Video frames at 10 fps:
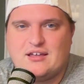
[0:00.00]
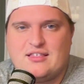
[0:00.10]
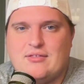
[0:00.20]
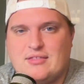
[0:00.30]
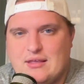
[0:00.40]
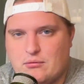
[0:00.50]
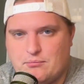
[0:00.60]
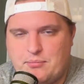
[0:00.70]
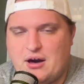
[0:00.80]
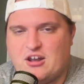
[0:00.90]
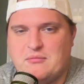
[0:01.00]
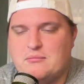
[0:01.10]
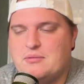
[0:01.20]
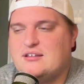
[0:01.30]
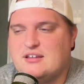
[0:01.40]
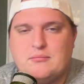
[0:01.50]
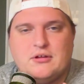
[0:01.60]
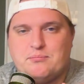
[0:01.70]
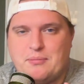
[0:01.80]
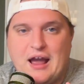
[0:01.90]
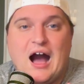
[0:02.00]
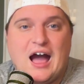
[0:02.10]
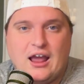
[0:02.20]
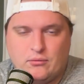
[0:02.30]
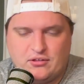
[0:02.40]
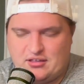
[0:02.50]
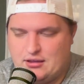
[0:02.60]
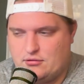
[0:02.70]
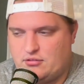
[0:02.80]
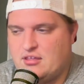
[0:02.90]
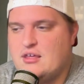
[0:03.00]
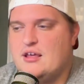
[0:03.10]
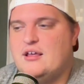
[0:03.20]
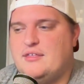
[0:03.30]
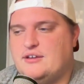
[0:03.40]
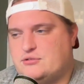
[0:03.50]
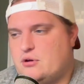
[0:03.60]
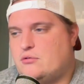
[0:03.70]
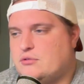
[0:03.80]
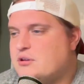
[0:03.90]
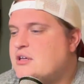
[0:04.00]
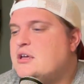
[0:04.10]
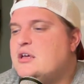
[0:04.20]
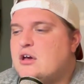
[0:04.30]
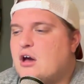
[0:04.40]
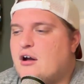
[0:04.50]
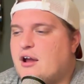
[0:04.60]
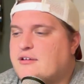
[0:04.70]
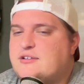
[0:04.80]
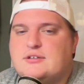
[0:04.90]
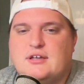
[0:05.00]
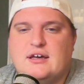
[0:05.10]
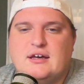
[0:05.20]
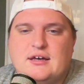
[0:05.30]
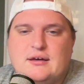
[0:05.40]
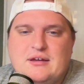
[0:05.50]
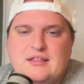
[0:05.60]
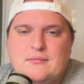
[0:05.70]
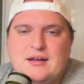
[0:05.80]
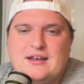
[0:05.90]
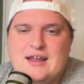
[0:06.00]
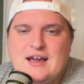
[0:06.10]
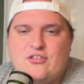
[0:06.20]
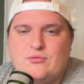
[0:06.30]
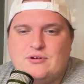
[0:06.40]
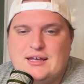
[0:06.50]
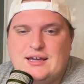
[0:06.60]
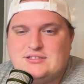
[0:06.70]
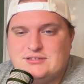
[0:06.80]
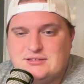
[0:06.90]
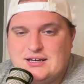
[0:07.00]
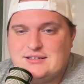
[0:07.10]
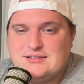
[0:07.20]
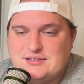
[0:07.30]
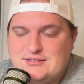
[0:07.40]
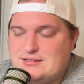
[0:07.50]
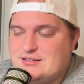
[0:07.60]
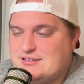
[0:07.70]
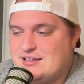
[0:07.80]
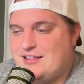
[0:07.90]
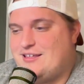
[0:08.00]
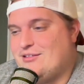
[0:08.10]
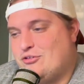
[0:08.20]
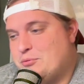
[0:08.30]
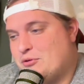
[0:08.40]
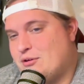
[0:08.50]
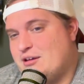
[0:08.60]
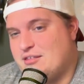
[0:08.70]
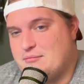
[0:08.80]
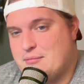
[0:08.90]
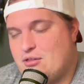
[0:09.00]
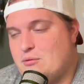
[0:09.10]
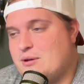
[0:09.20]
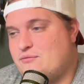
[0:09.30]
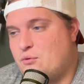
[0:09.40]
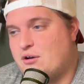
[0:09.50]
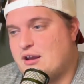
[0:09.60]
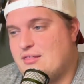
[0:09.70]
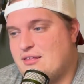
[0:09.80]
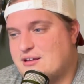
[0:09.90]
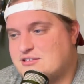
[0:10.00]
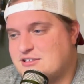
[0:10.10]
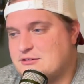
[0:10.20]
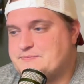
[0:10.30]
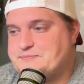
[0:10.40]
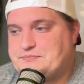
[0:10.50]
it sound like they were bottom in the Big Ten, but by Iowa standards, they struggled. All right, and then my next one, actually, guys, this is gonna sound super crazy. Maryland went 4-8 last year.